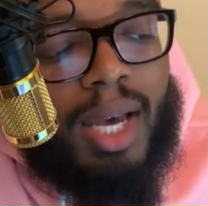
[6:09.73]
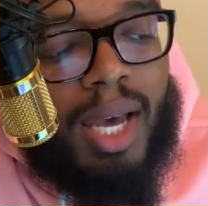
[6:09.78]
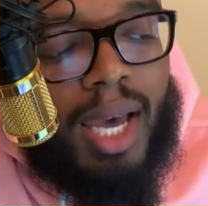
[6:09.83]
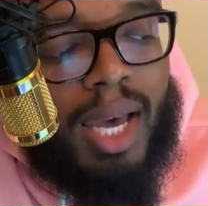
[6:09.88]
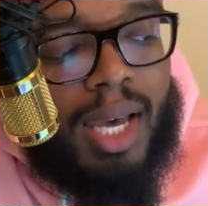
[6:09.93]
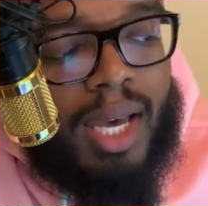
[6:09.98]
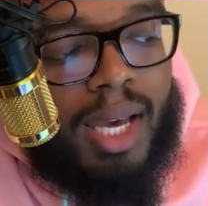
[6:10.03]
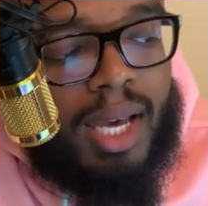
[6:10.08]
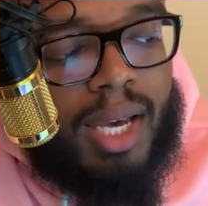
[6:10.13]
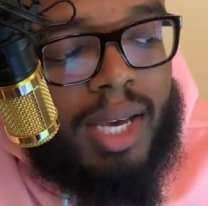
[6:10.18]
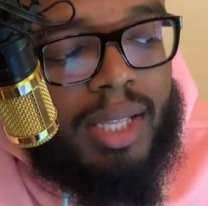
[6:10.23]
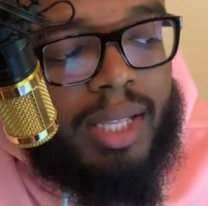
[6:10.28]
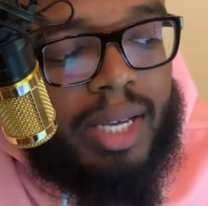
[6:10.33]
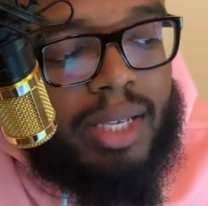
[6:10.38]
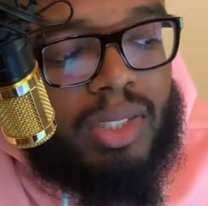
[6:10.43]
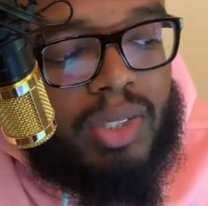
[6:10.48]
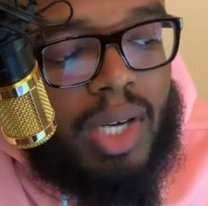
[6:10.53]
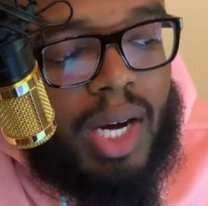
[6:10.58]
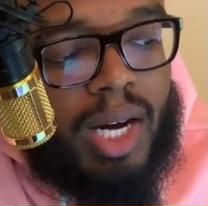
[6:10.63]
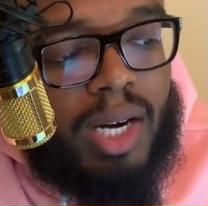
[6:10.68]
and they
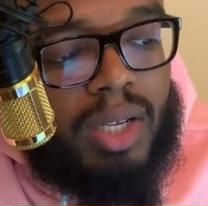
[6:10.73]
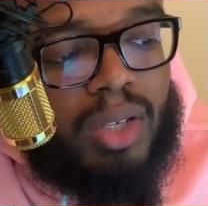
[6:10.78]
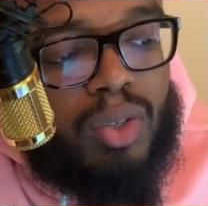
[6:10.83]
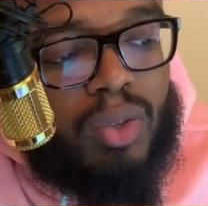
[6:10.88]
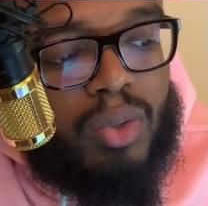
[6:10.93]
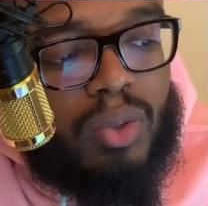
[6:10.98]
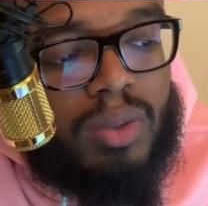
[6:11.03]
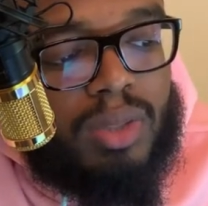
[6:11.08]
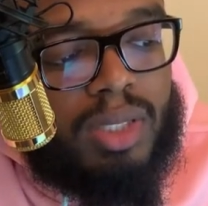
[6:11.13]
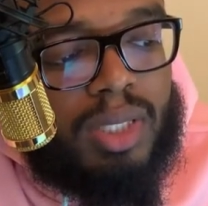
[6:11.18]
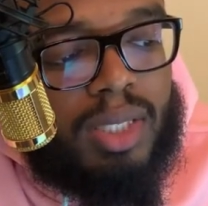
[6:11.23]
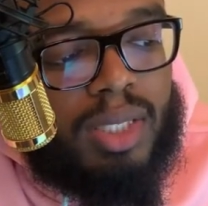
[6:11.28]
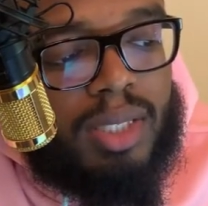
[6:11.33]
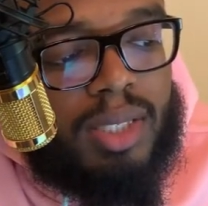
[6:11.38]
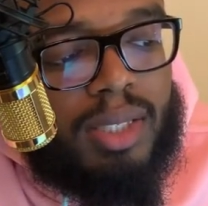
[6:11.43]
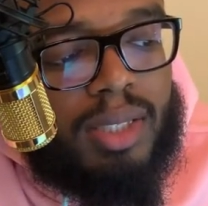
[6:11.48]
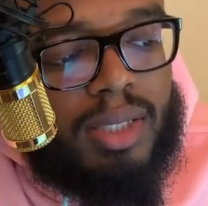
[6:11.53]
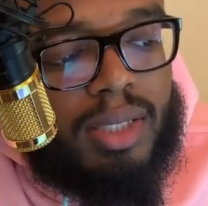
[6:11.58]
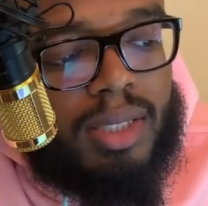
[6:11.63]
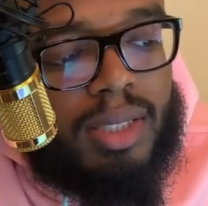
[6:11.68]
try to use
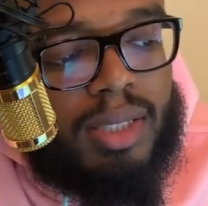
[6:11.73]
it